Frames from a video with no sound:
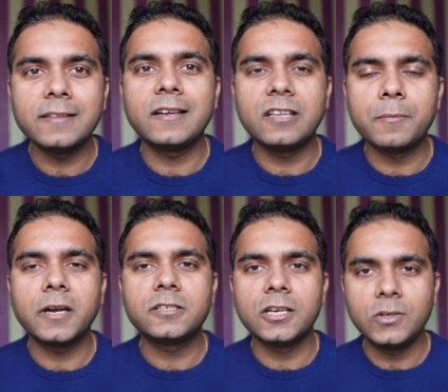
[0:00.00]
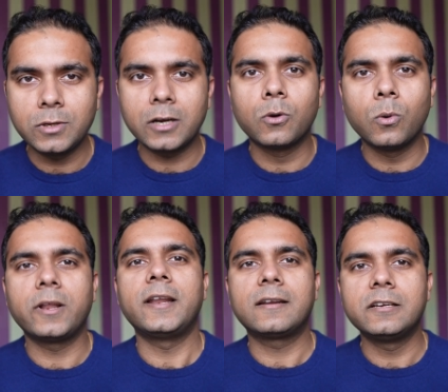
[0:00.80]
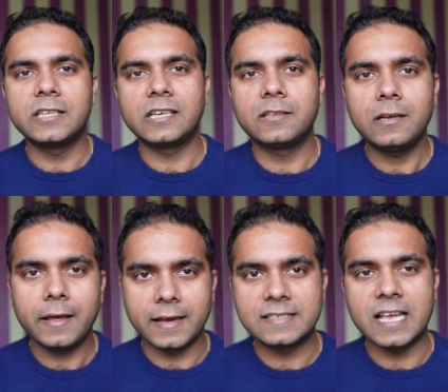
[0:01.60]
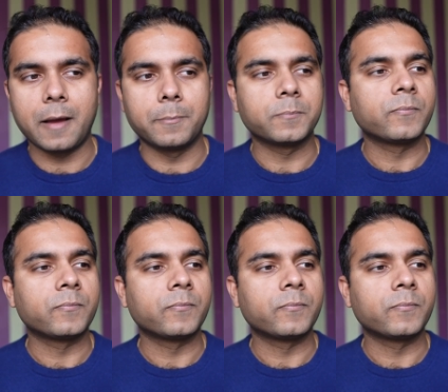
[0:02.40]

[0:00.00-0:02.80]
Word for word: then they might tell you that go directly take the exam.